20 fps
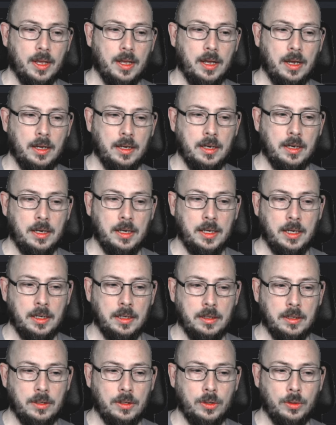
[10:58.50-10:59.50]
I
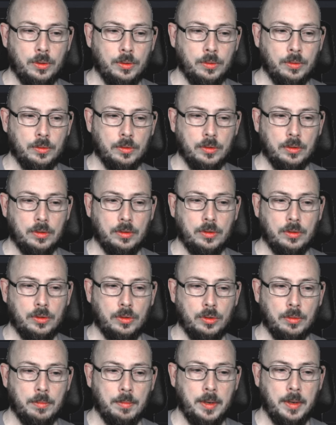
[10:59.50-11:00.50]
need you
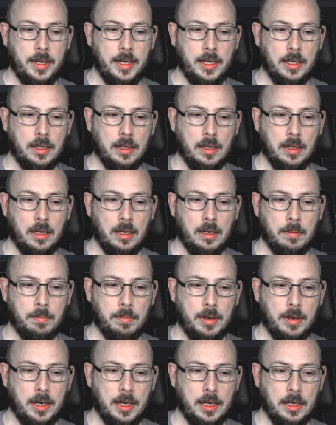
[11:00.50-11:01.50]
to make a
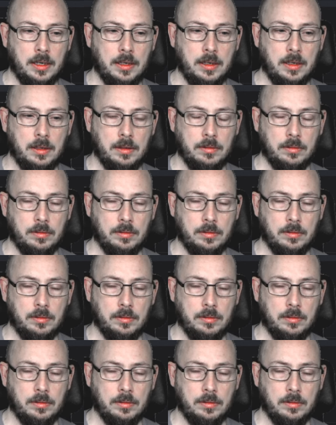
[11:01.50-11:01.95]
plan